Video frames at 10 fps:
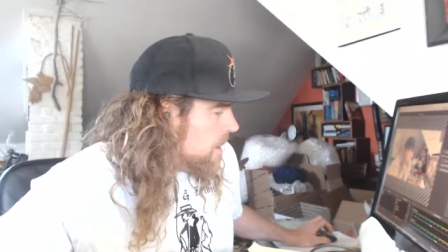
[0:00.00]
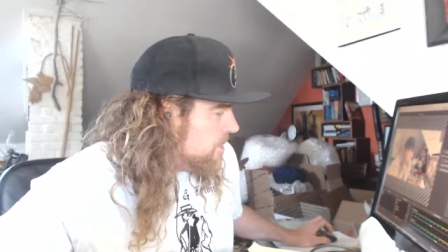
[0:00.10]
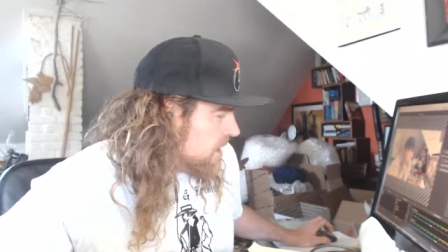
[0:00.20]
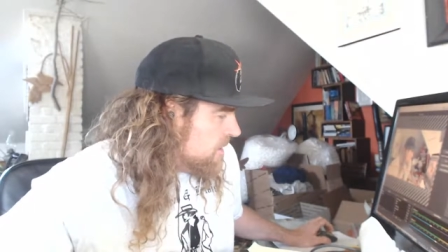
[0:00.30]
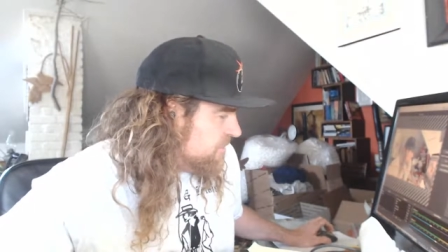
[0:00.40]

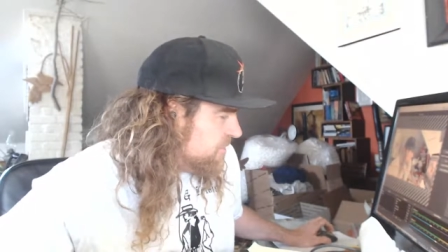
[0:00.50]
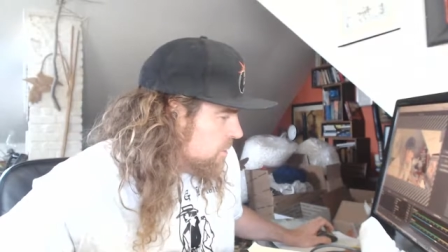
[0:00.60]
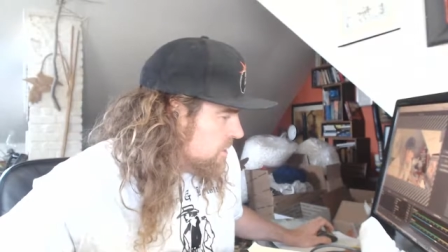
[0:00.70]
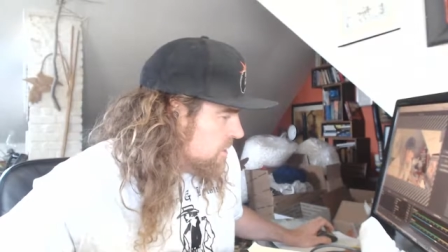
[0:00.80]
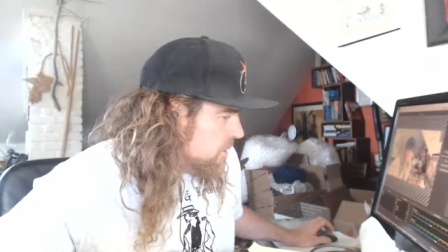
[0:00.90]
that
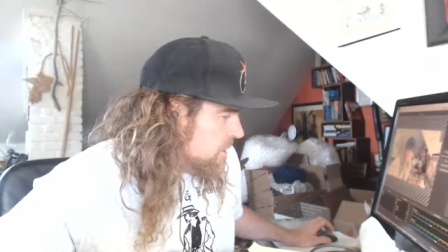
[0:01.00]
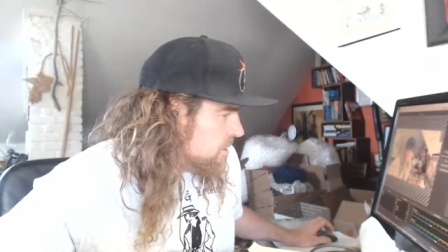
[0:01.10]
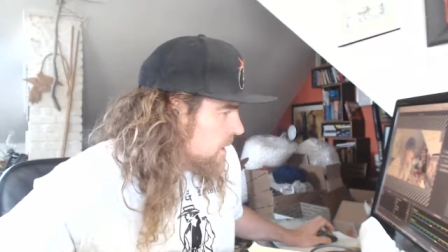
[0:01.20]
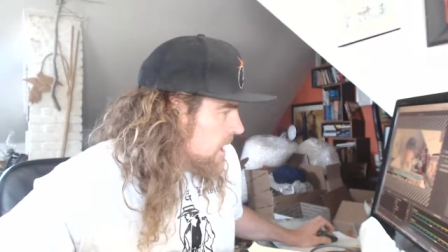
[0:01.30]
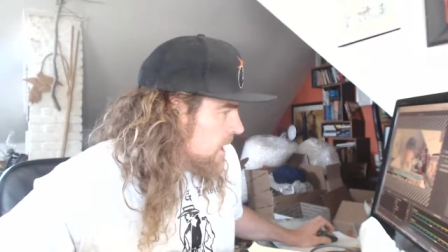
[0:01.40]
influenced you in
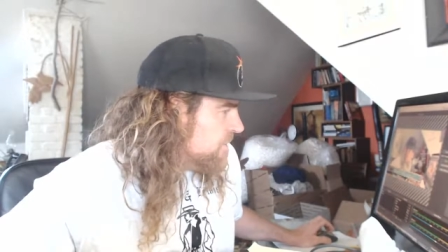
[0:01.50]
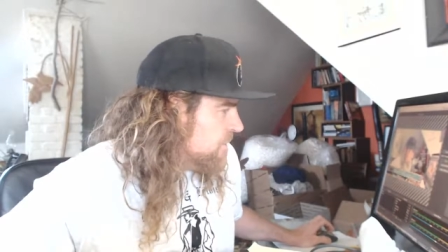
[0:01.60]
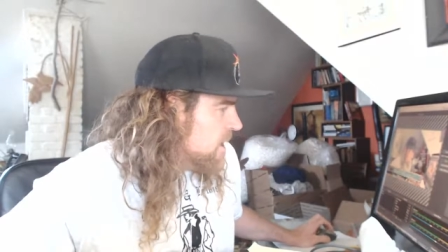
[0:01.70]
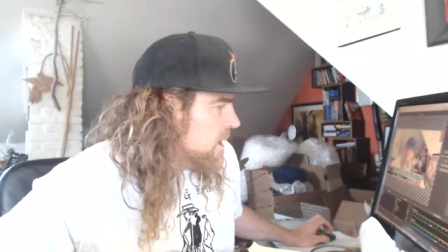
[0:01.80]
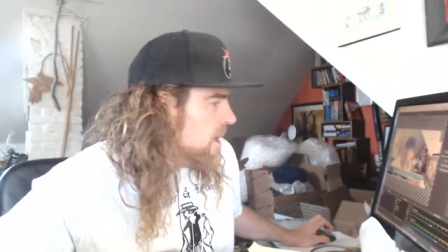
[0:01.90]
your life.
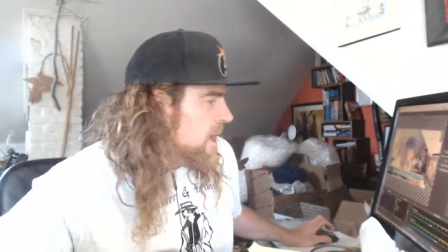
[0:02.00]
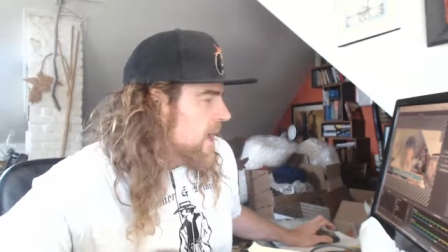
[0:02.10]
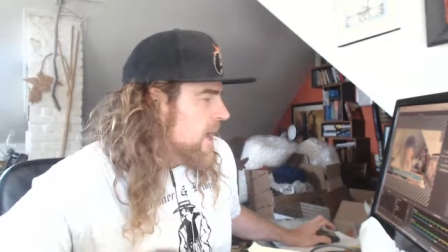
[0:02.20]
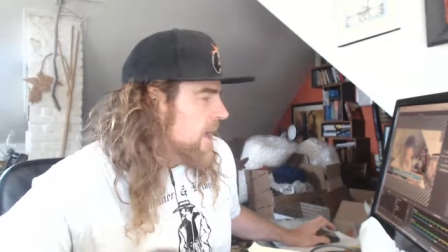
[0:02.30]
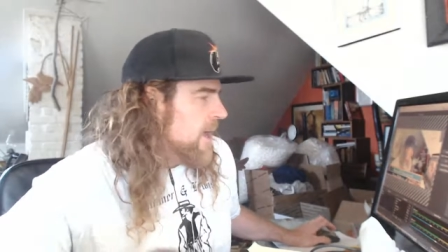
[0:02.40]

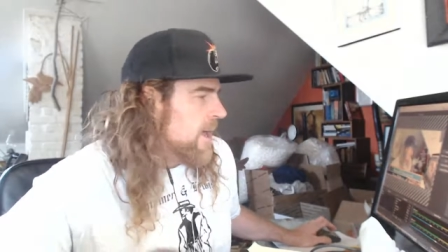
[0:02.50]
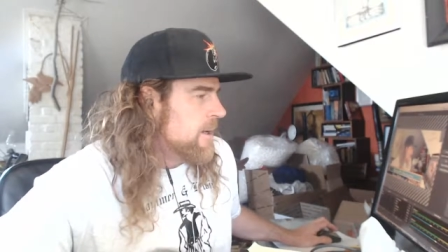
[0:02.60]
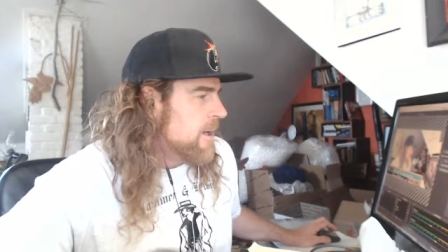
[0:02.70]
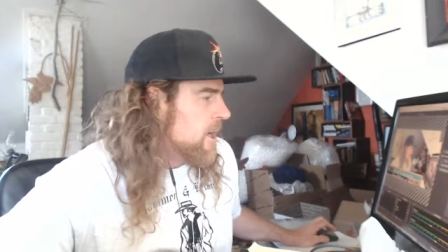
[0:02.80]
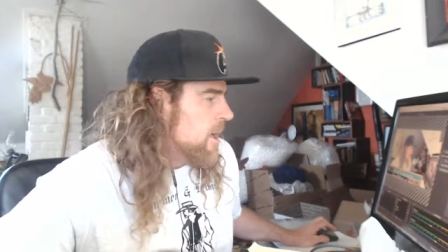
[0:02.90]
And,
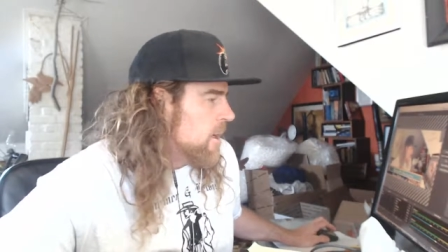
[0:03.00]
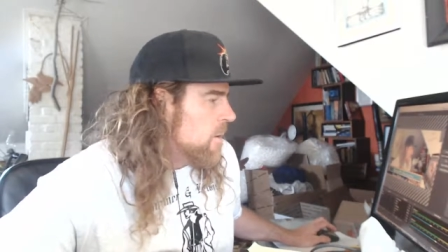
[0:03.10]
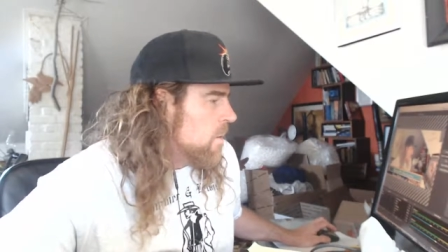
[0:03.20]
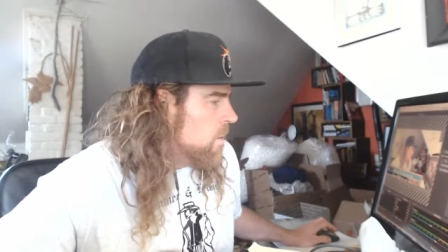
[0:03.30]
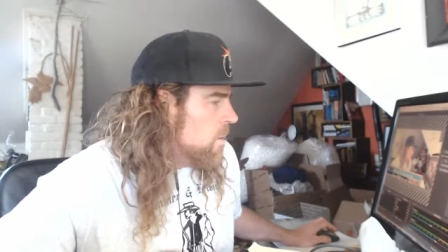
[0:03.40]
uh,
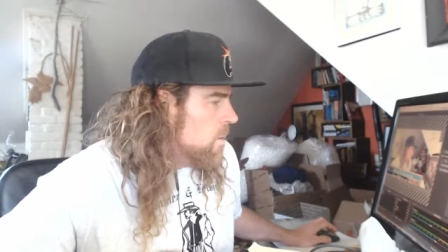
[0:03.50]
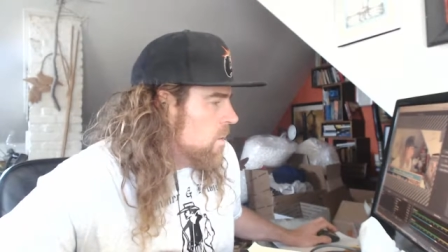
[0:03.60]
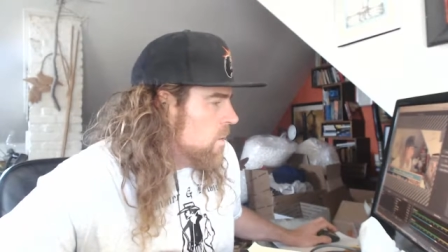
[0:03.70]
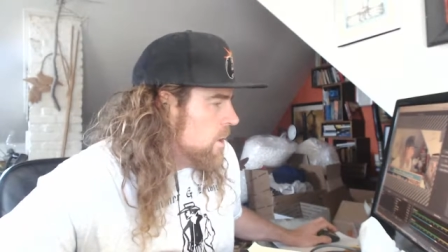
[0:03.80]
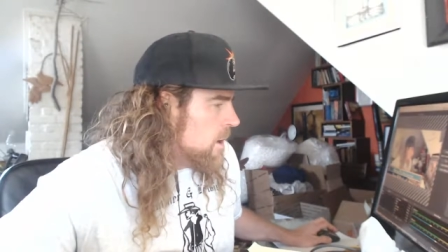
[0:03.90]

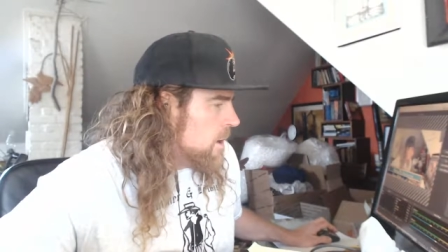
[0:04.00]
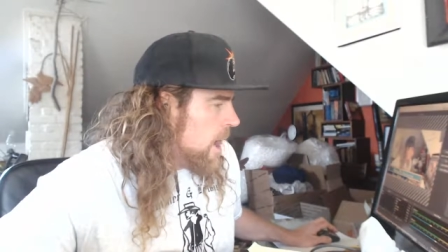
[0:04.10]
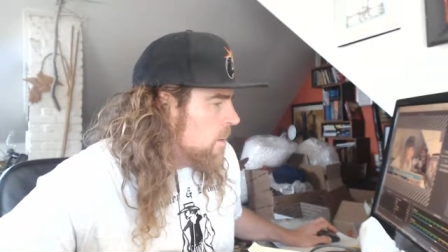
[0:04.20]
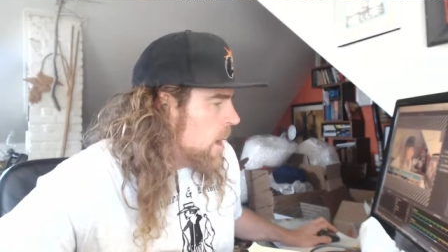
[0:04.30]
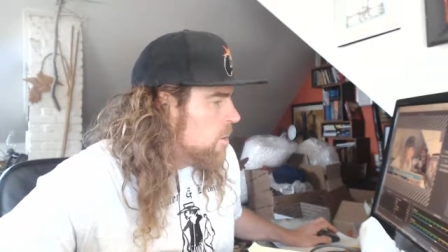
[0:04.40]
you know,
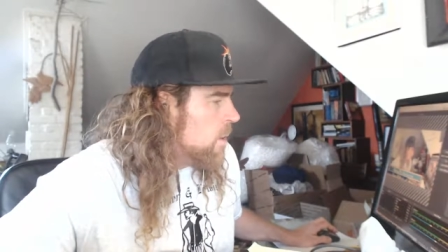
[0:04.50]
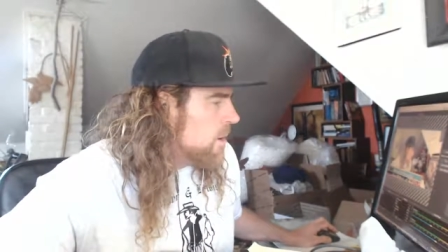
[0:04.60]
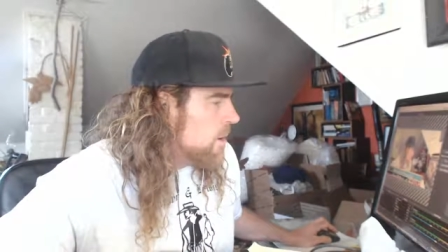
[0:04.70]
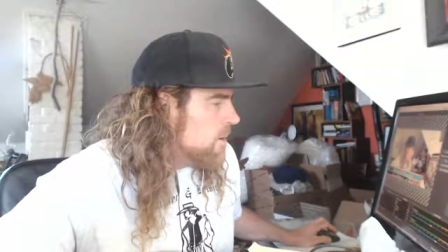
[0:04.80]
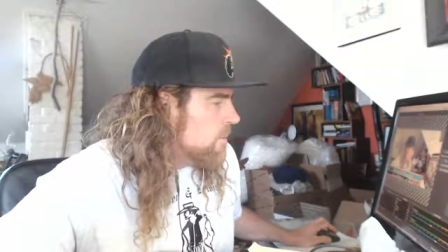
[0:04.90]
I'll, I'll
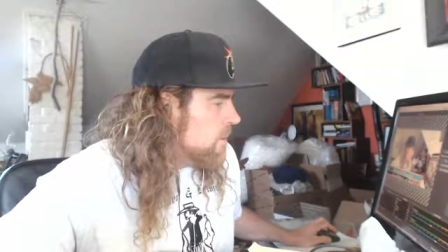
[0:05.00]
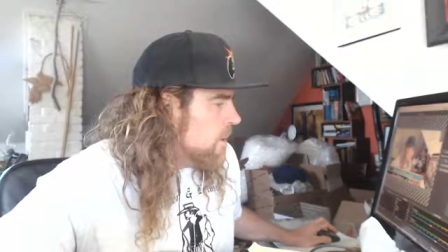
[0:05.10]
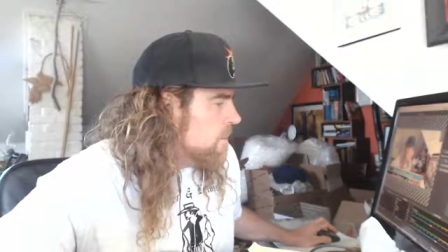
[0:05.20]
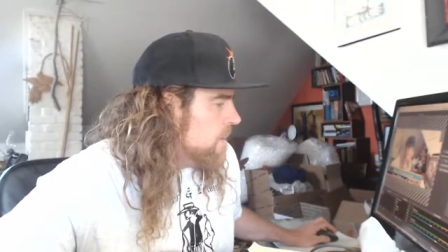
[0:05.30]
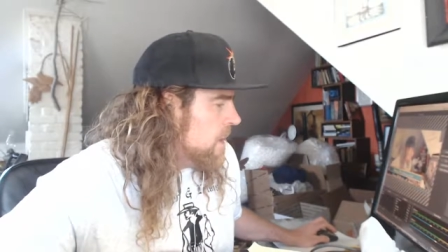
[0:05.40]
quickly
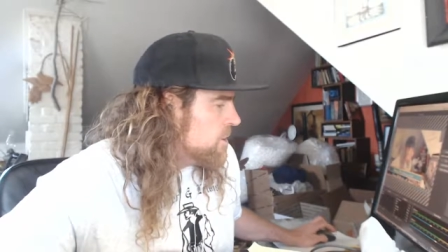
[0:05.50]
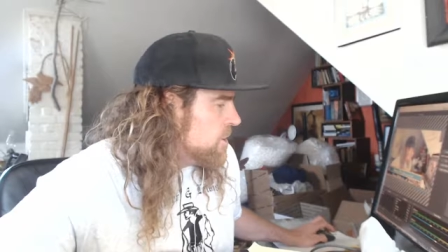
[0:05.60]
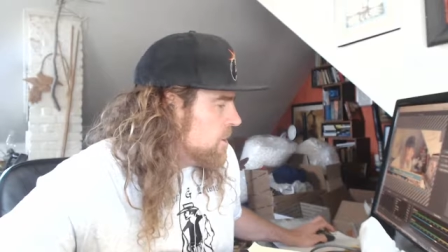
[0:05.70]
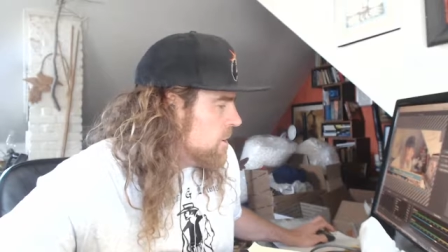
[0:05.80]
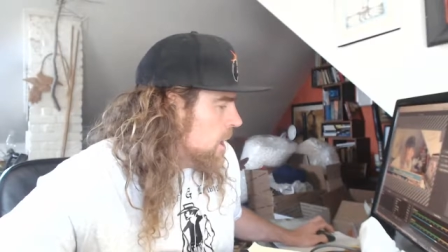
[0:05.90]

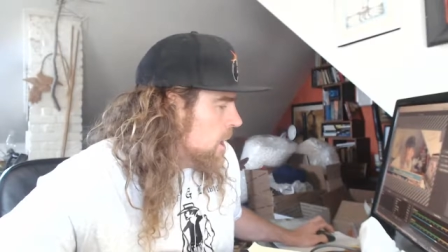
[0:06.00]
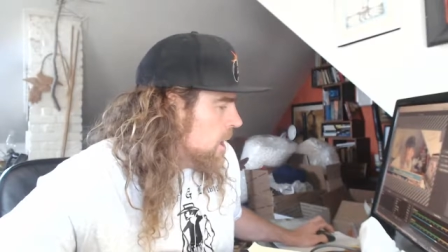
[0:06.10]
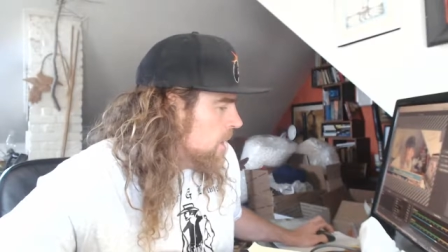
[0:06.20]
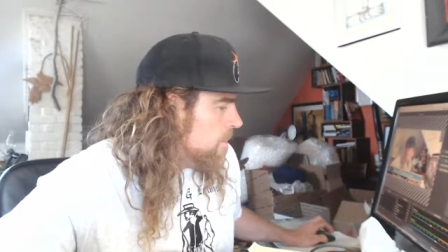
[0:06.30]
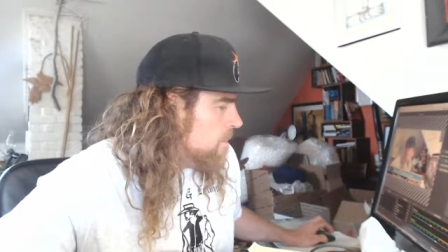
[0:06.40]
mention
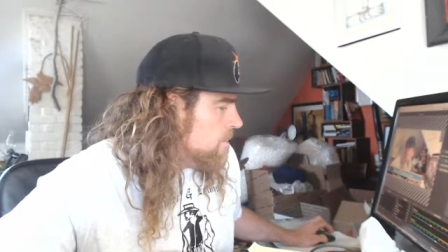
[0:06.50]
um,